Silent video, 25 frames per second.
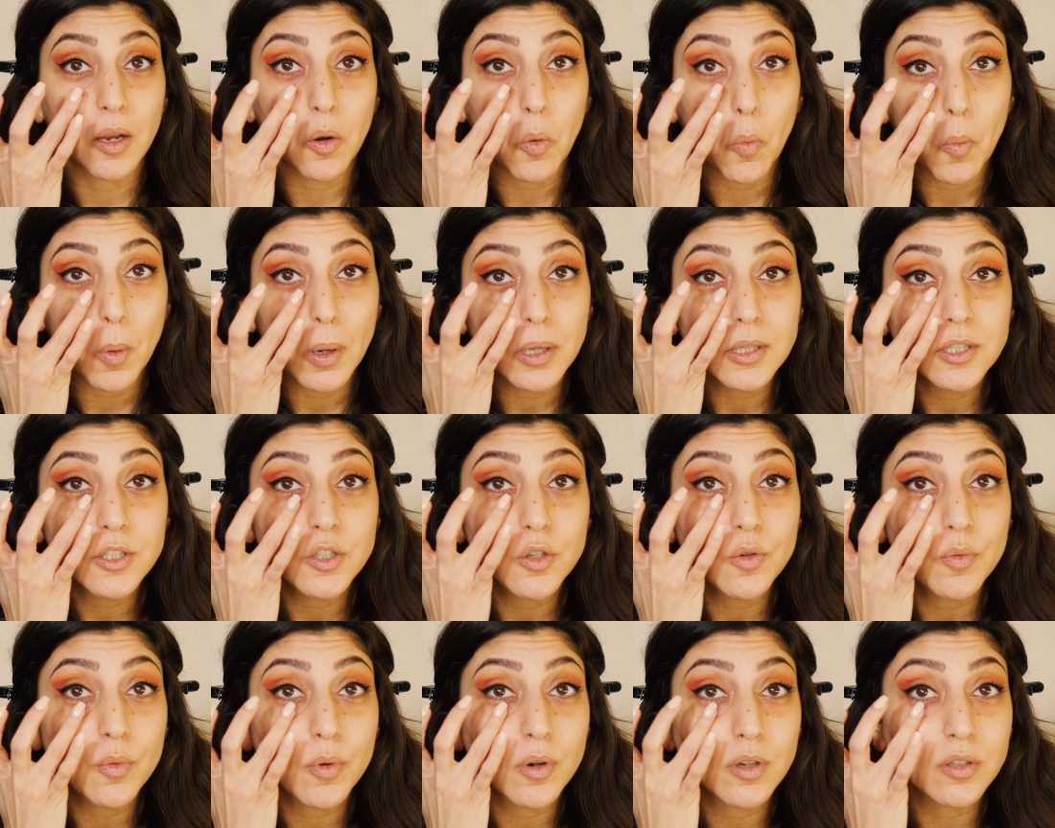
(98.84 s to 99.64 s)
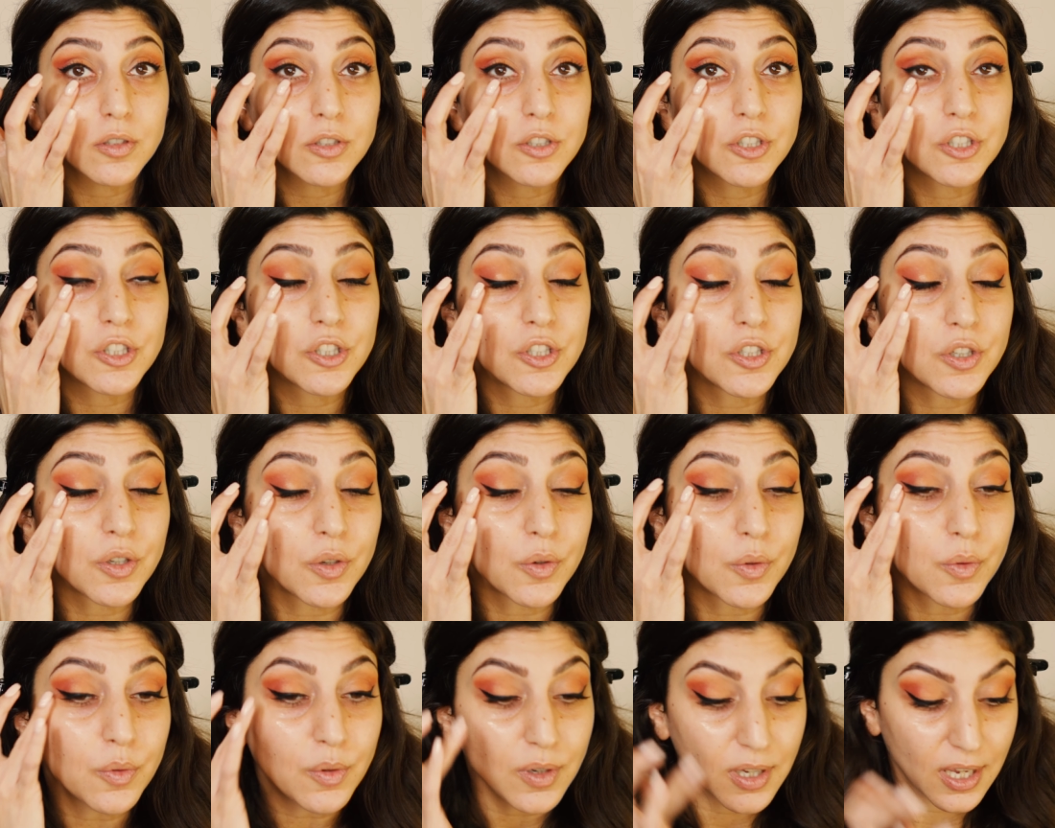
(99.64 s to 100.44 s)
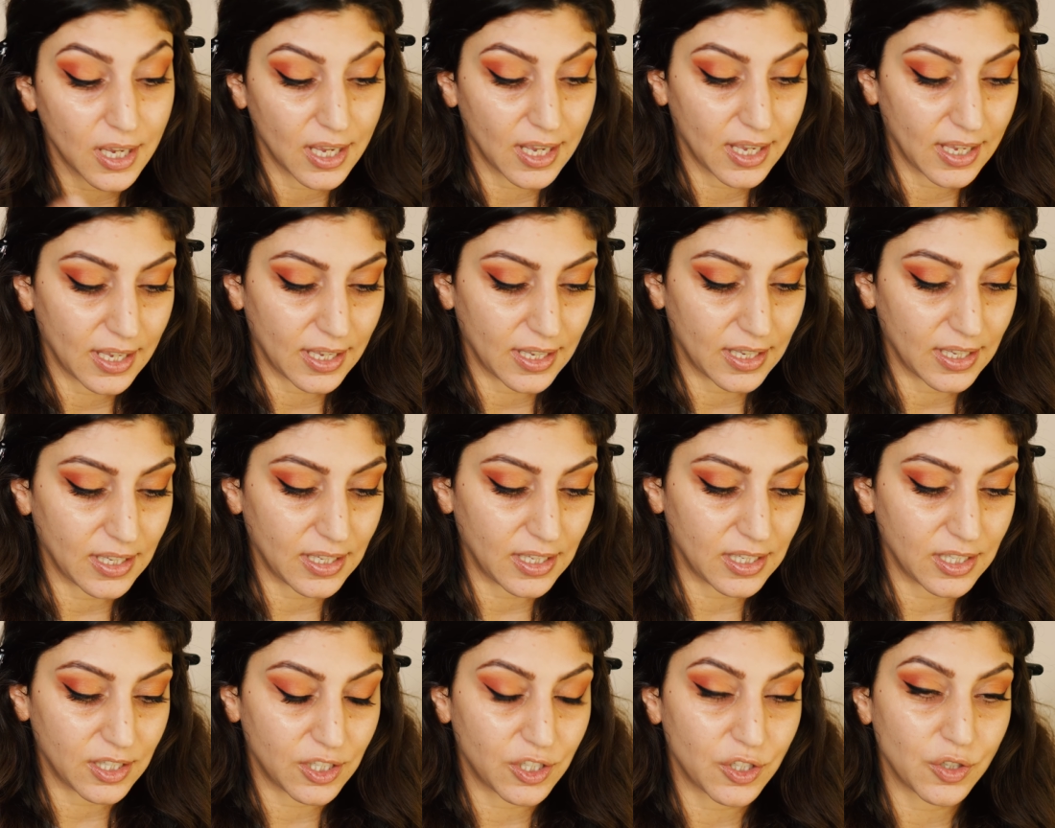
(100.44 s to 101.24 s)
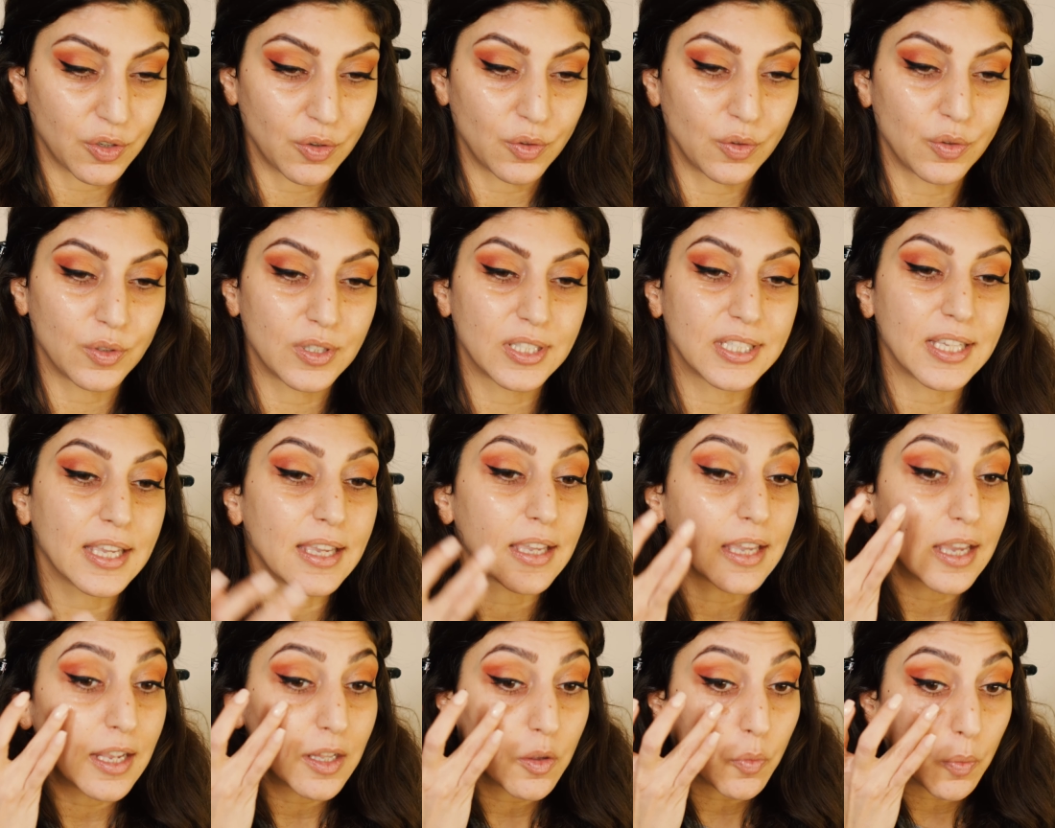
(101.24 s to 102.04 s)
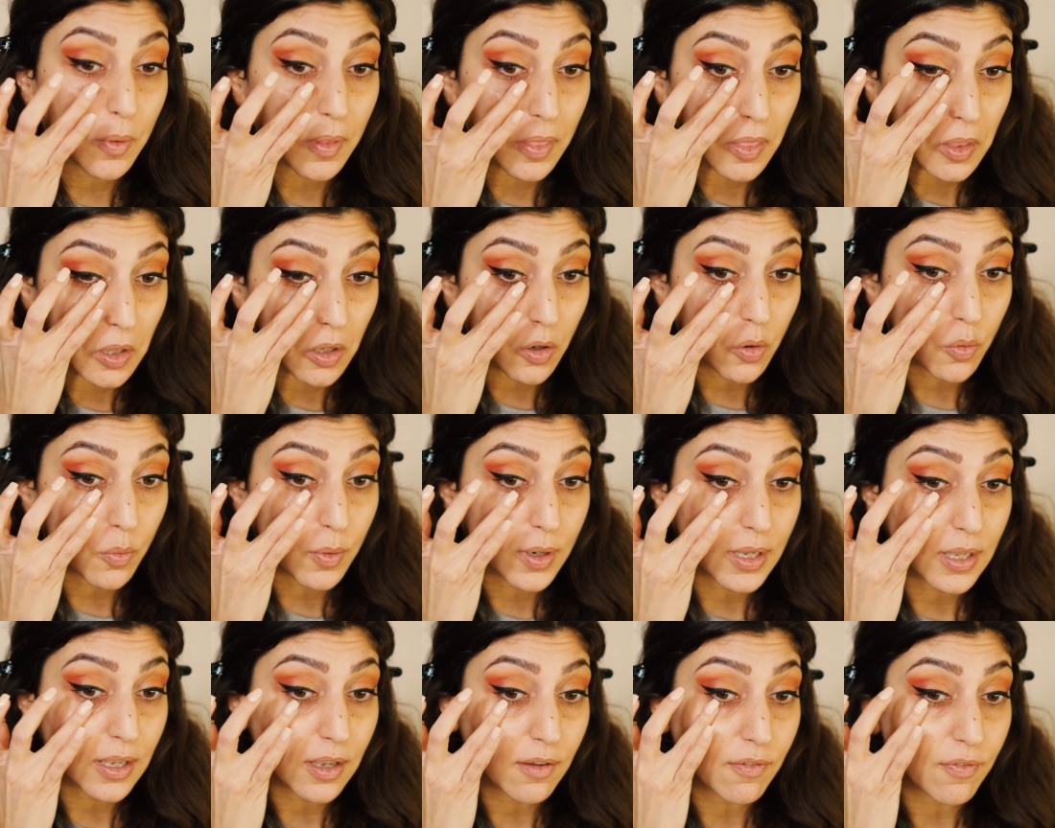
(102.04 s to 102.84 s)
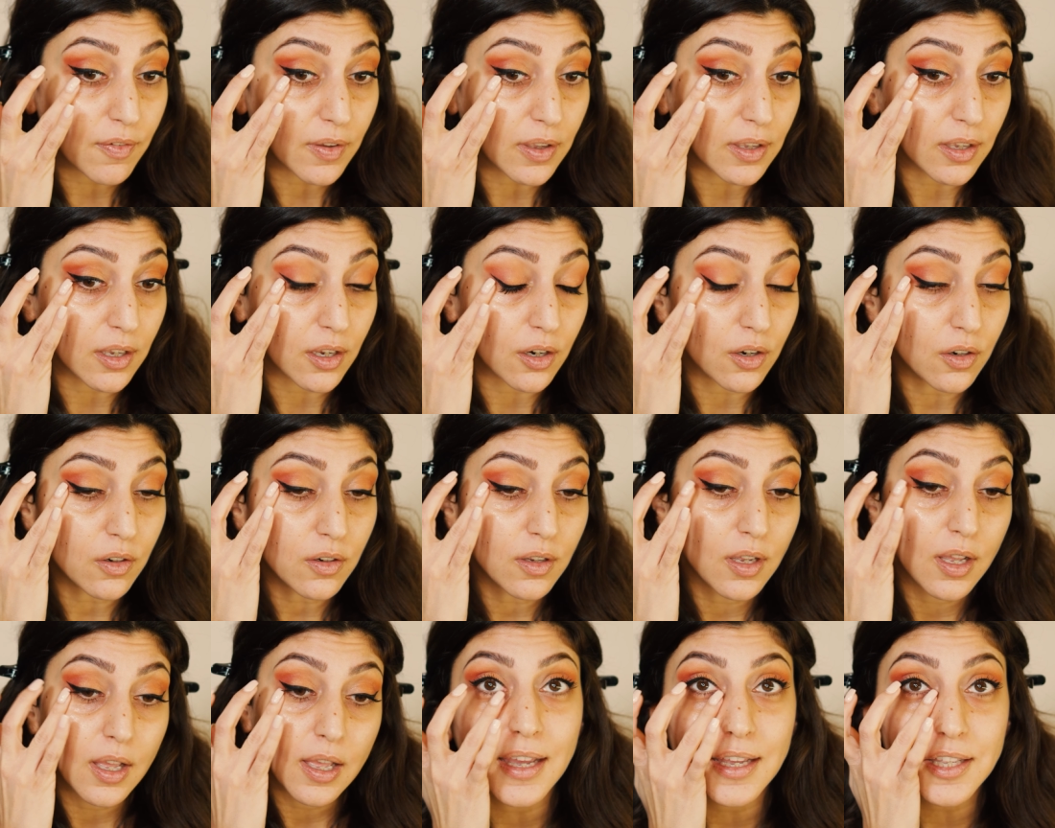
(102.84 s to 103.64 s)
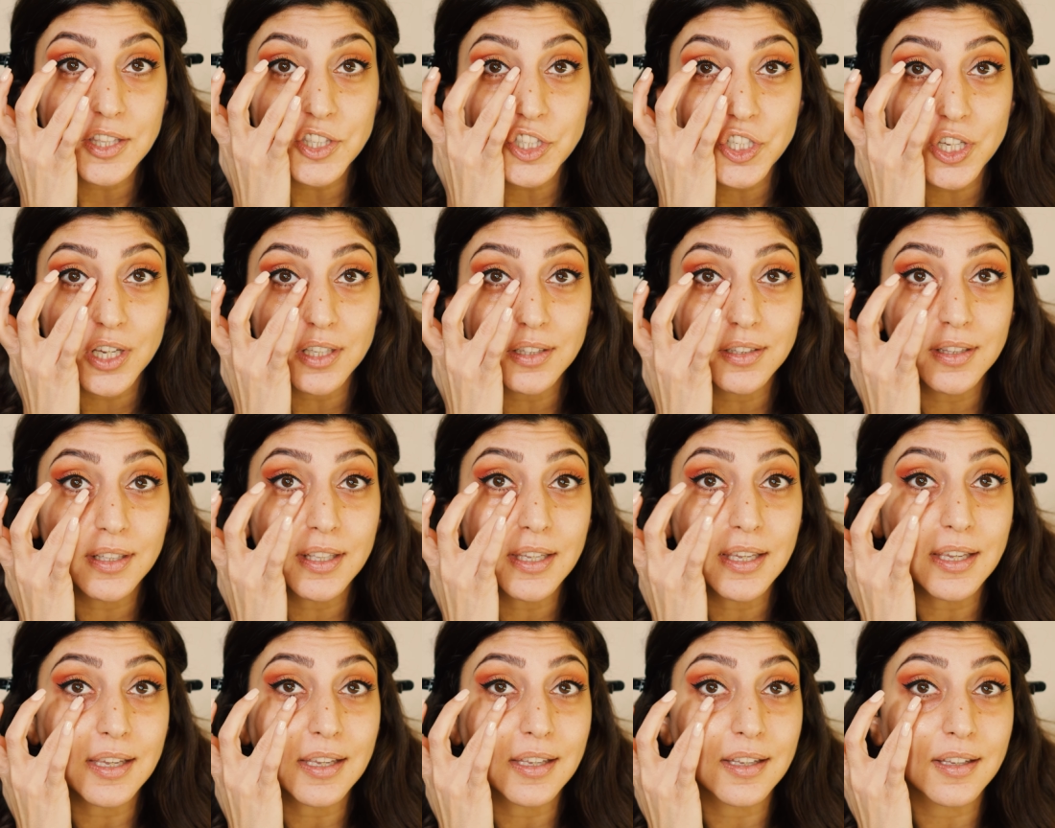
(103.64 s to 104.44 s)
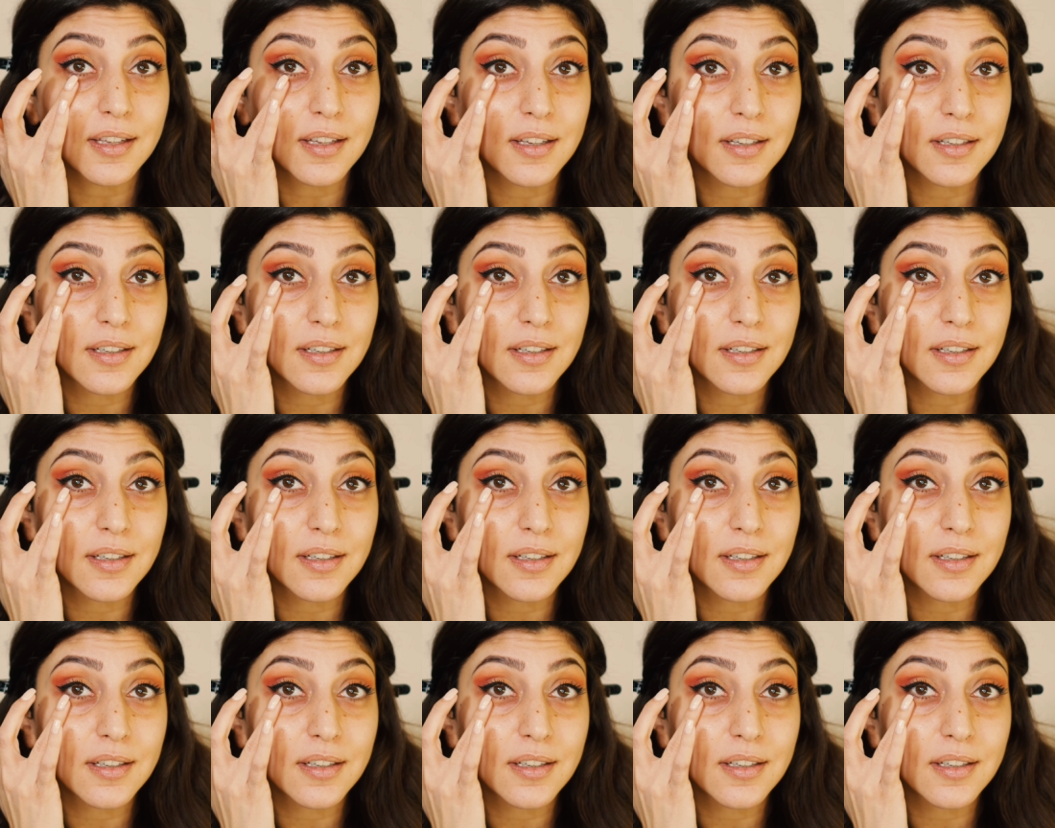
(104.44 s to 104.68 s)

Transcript: and what you want to do is to take it with your ring finger and gently